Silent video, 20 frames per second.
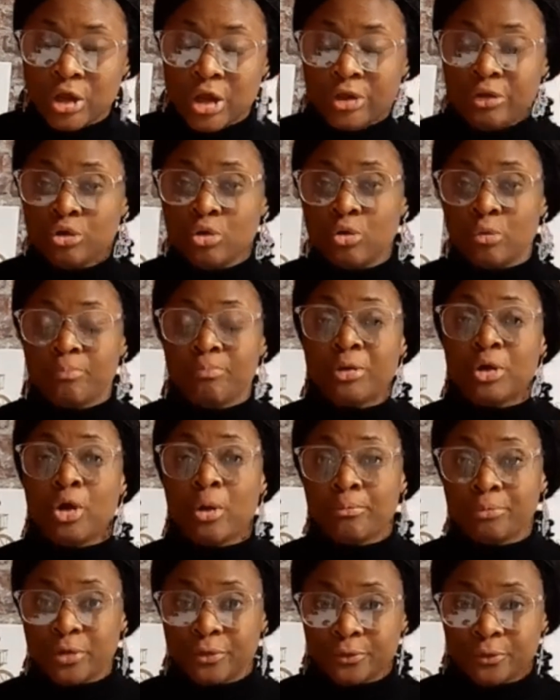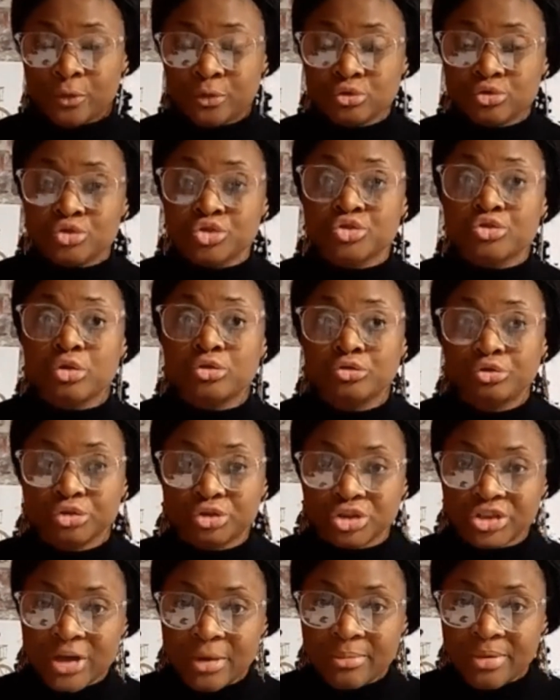you know, pick up your phone to scroll through
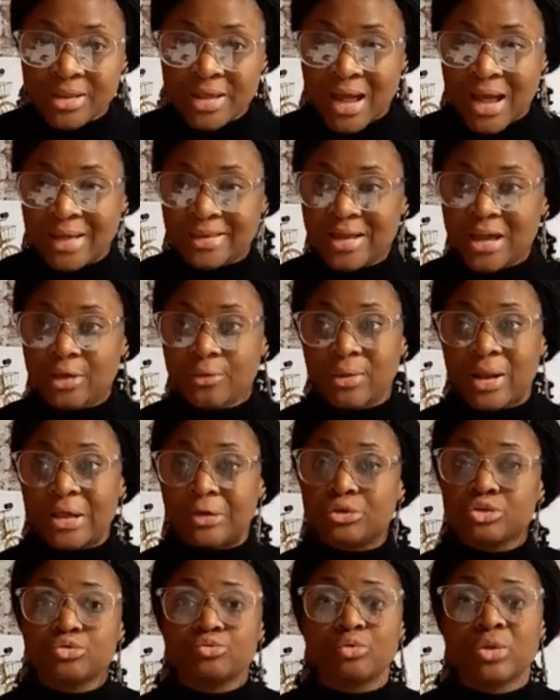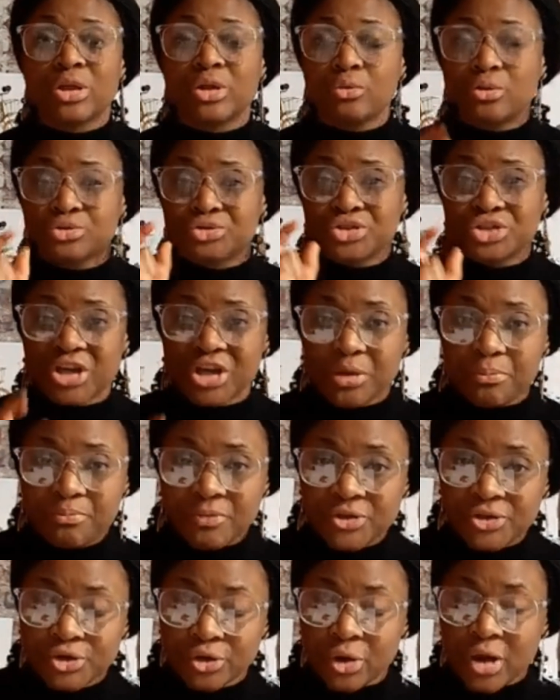social media, and then you're like, just quickly want to take a
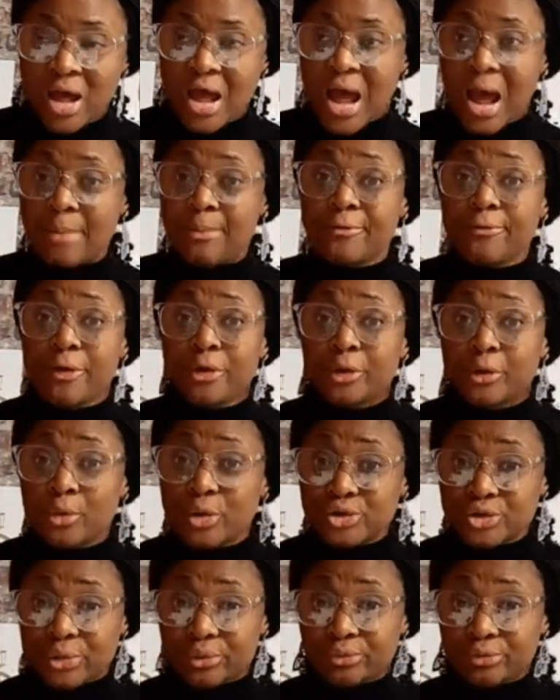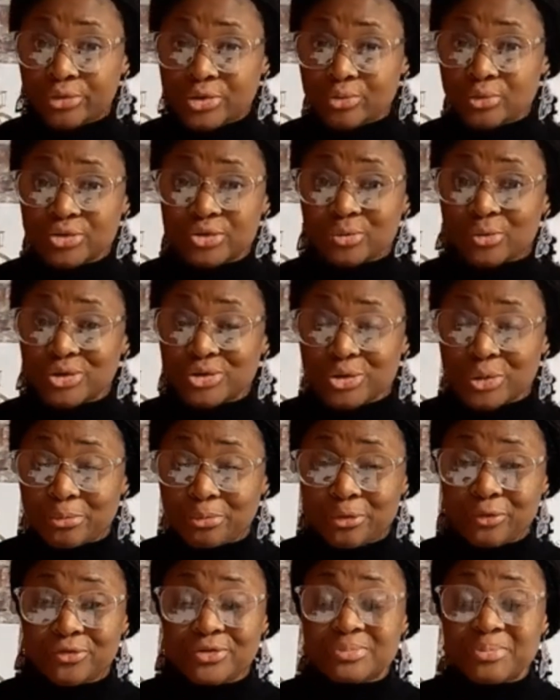picture, and before you know what's
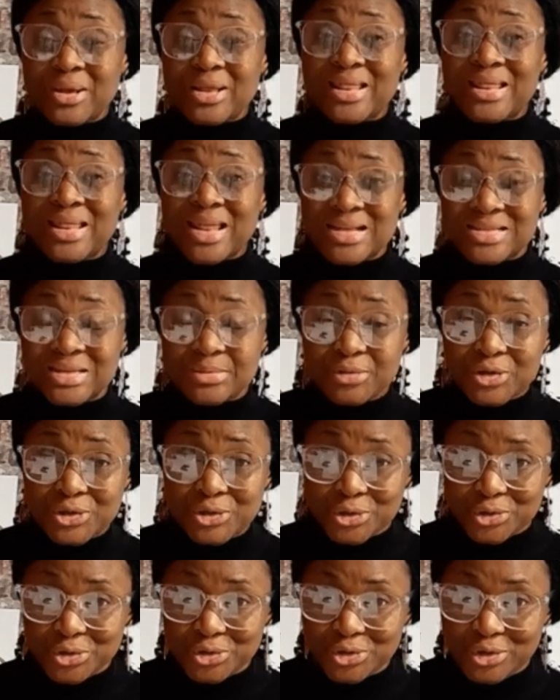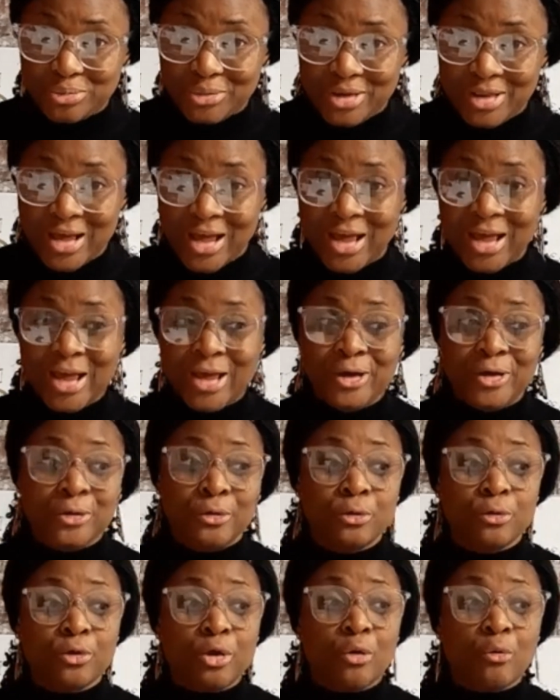up, you've spent 30 minutes on social media.
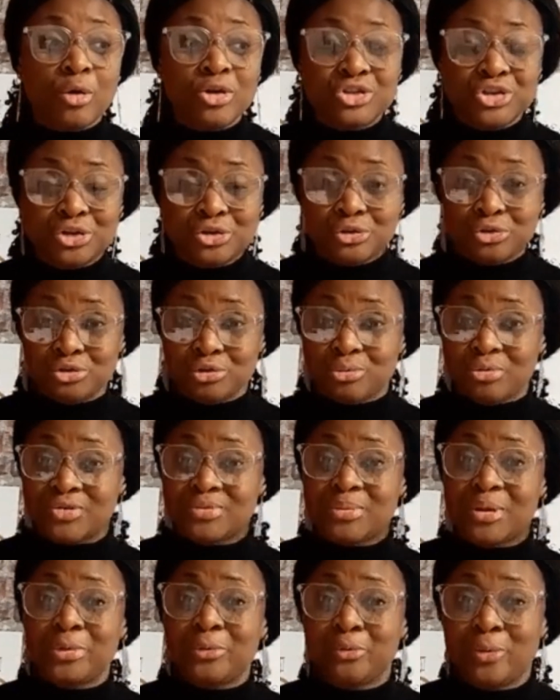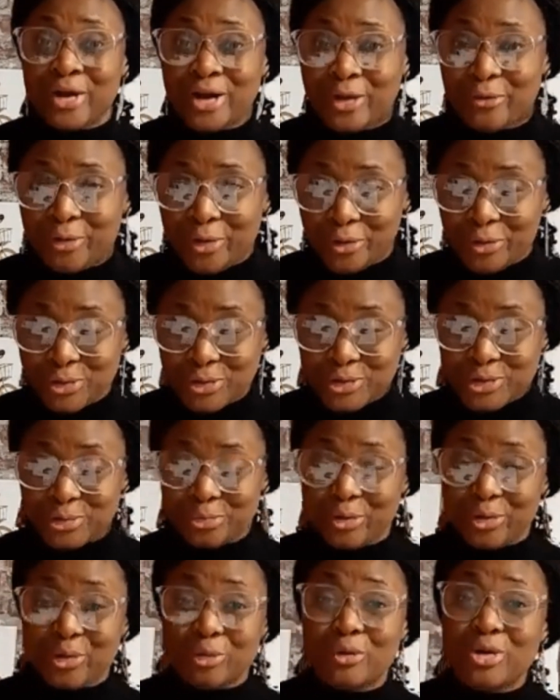You know, you're watching YouTube, you spend 1 hour on
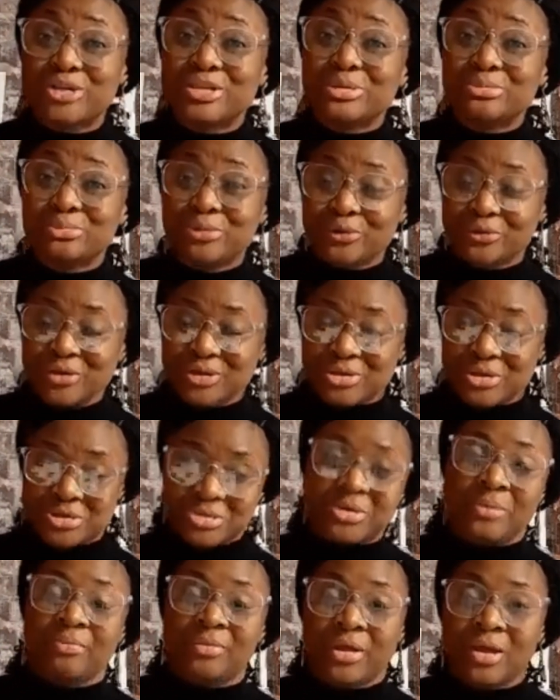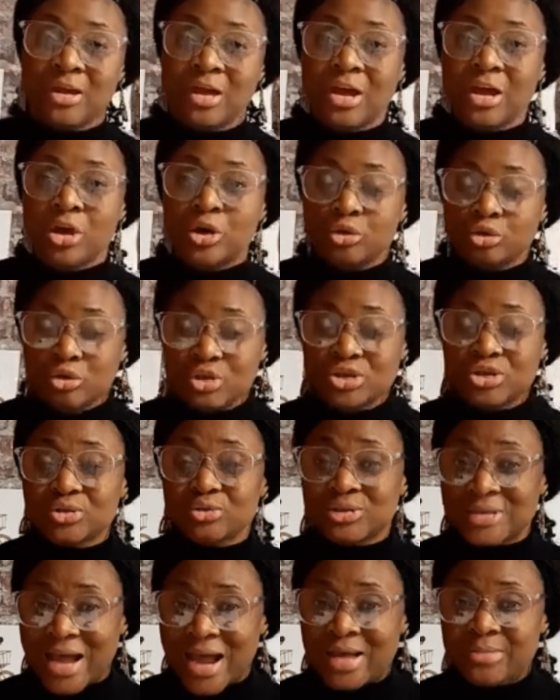YouTube, or you're watching movies or something. Those
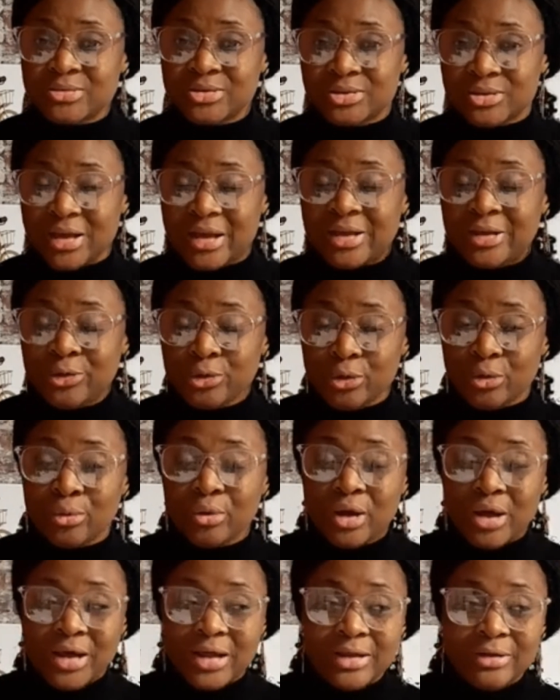times, you know,